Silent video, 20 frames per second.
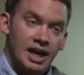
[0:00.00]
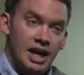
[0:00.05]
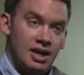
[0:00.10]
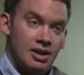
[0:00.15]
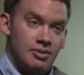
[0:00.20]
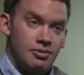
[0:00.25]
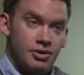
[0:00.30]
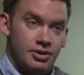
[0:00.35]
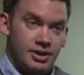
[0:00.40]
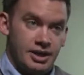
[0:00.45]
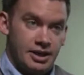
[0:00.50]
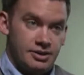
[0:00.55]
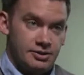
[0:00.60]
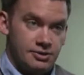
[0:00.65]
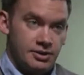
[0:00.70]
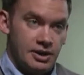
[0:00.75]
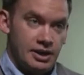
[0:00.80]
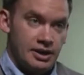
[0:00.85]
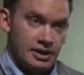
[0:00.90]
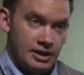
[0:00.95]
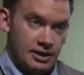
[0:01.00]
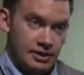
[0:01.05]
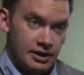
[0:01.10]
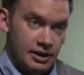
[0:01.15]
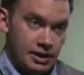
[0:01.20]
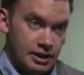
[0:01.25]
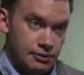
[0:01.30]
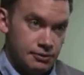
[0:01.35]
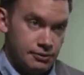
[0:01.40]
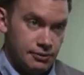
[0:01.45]
and I'm not yet straightening the
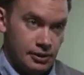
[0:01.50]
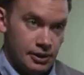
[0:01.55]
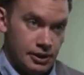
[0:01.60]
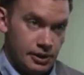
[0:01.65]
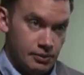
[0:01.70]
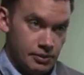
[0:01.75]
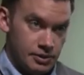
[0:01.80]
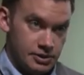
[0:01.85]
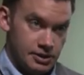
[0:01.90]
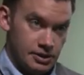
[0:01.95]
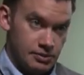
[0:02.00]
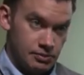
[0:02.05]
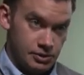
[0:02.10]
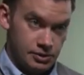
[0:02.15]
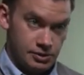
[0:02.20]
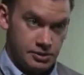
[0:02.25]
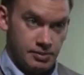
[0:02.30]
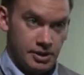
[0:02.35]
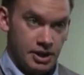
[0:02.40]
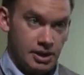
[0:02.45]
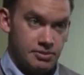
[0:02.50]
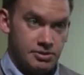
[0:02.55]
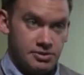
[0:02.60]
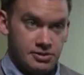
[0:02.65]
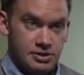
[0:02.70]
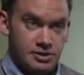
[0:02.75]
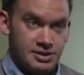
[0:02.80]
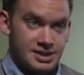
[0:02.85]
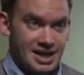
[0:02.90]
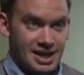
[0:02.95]
knee fully, which I want to be able to
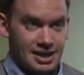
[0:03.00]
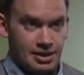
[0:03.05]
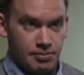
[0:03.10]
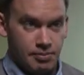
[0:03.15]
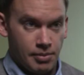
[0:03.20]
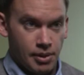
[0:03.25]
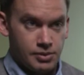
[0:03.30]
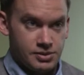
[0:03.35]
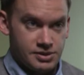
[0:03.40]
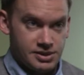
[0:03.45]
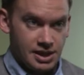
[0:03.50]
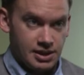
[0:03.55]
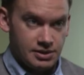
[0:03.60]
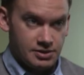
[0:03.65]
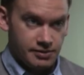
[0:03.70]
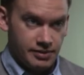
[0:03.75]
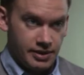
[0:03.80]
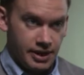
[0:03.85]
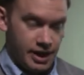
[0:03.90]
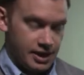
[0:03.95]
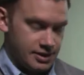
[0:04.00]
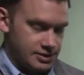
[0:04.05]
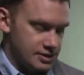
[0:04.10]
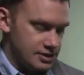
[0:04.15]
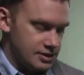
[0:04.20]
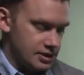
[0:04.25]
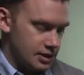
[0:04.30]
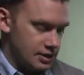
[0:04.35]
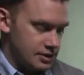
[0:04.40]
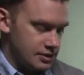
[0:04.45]
do to get the most out of the
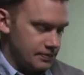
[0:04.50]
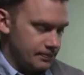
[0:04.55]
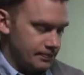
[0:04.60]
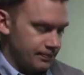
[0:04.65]
exercise.